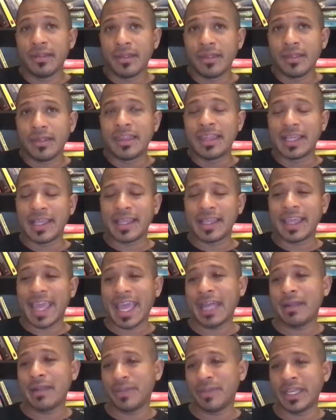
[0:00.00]
this
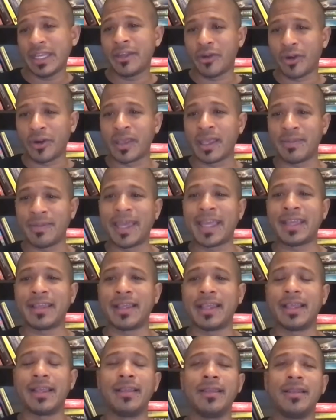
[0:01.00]
can be your
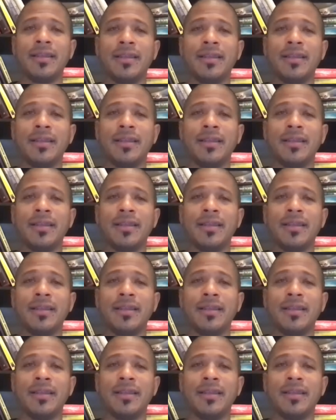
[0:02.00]
space.